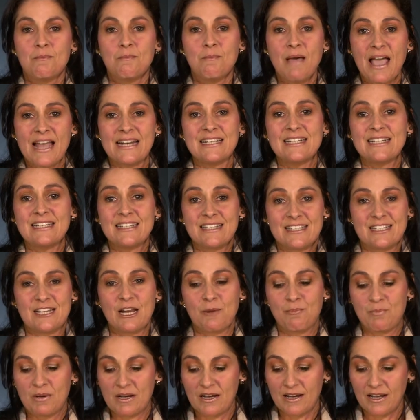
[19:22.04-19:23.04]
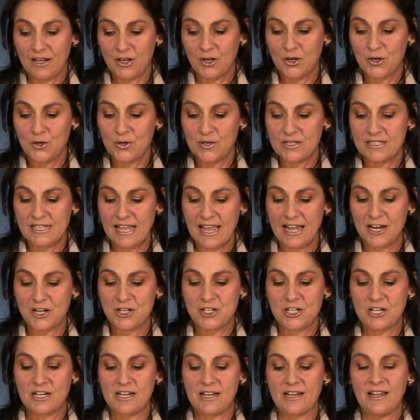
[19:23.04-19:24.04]
Mattie Stepanek, who is
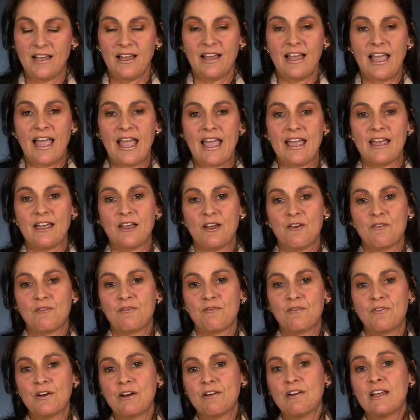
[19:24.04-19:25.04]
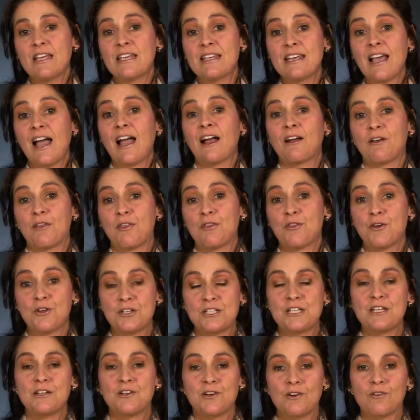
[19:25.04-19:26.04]
actually a very young
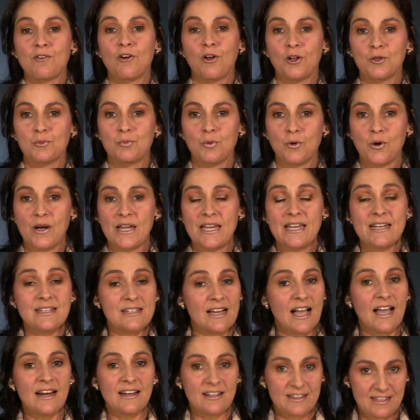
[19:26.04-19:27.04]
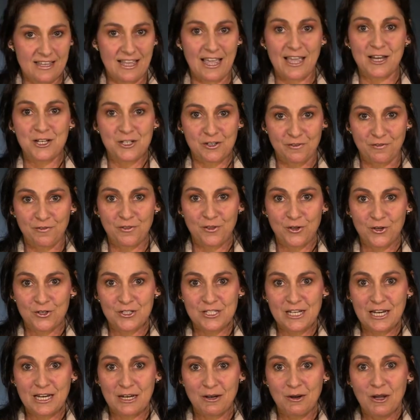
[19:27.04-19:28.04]
13 year old boy. He died at the age of
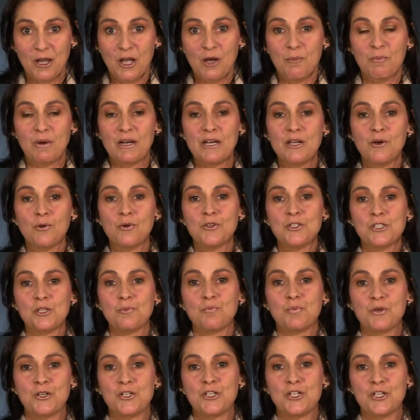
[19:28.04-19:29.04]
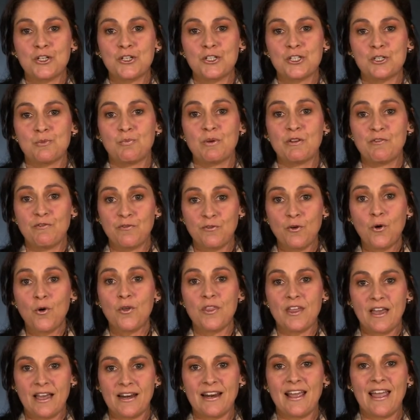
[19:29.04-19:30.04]
13, but he also produced,
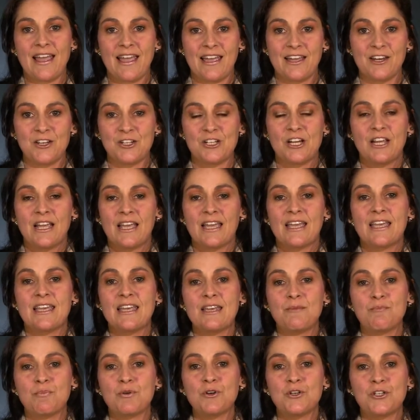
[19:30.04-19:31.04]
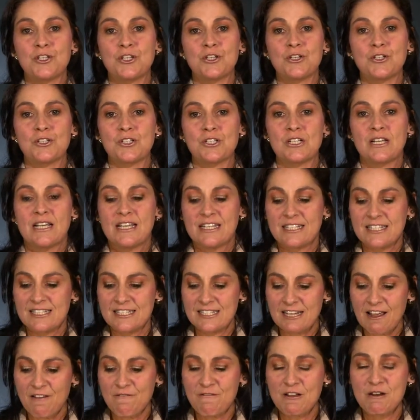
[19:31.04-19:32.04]
before that age, he produced
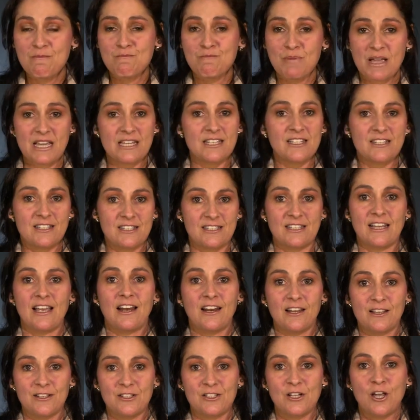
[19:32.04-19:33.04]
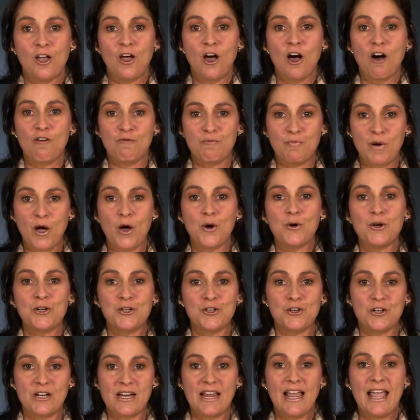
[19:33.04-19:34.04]
seven bestsellers of
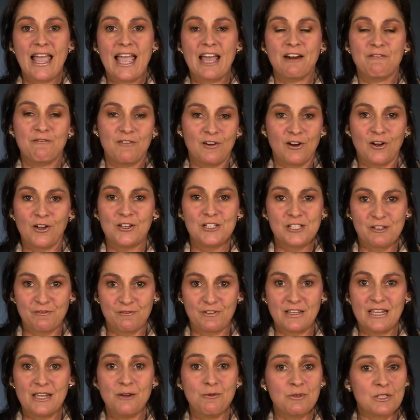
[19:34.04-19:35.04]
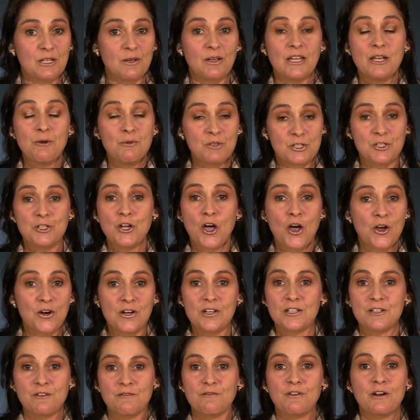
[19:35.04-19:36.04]
poetry and philosophy. He was, a, he was known
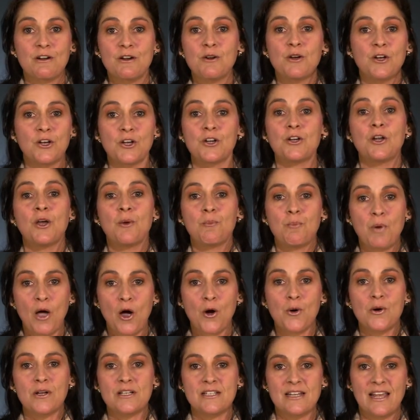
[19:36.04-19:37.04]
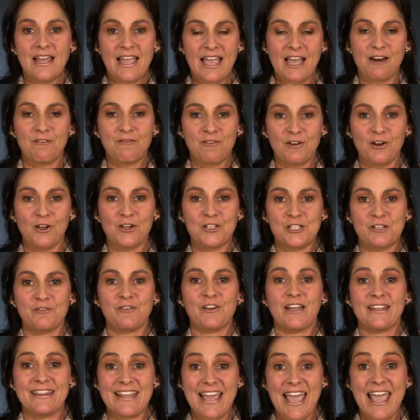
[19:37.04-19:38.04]
as a very good poet and
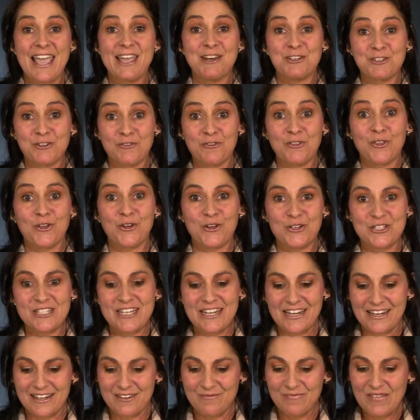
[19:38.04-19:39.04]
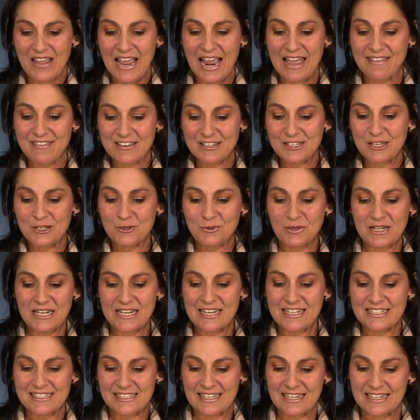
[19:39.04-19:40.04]
philosopher at the age of 13. And this is what
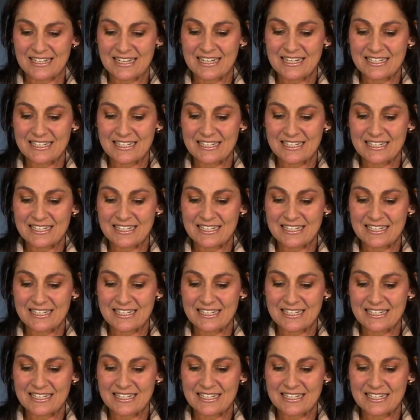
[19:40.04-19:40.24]
he said